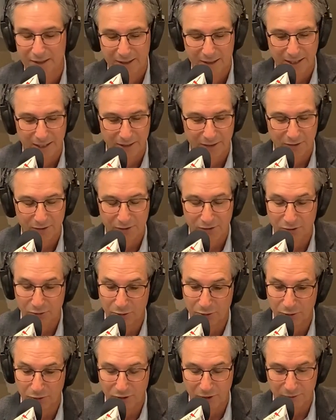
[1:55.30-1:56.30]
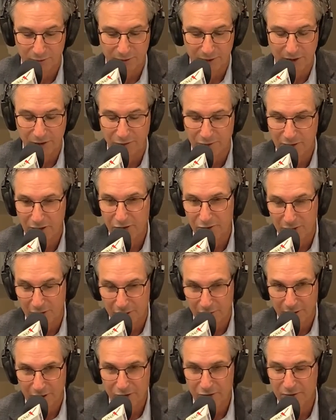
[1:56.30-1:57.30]
and so it just ruins it for the
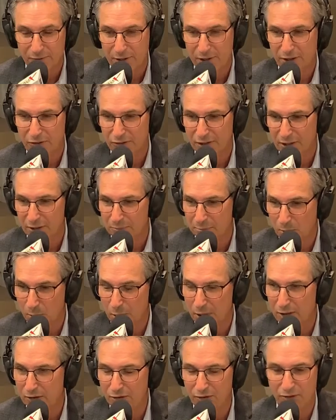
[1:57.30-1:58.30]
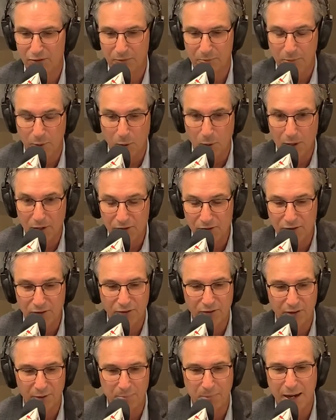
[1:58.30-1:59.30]
rest of us, and it
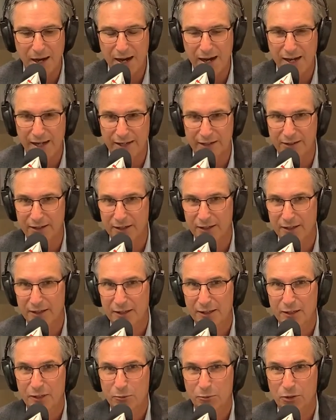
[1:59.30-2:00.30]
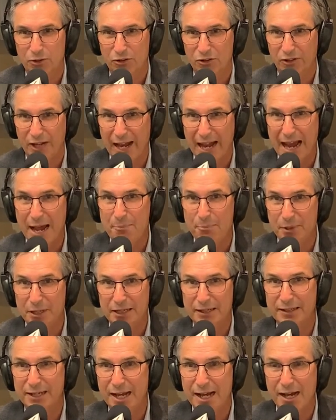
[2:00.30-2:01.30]
poisons the pond, which is
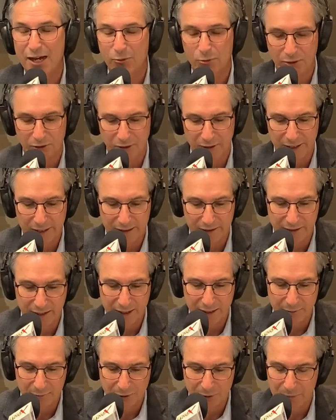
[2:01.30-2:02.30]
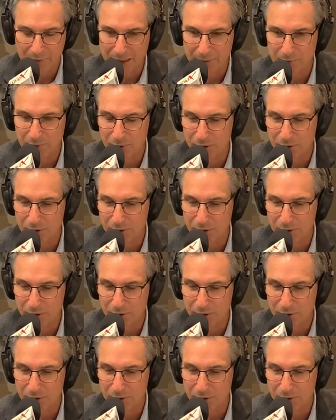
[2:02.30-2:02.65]
happening now with LinkedIn, with people